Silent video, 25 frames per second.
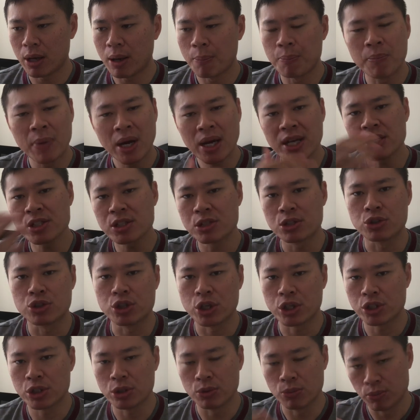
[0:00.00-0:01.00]
my
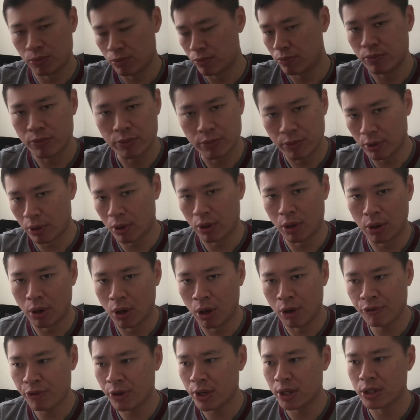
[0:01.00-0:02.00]
suggestion
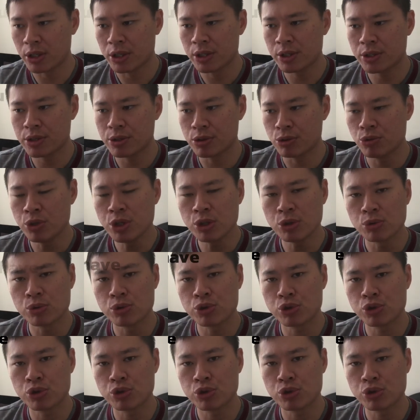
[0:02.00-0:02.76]
offhand is you need to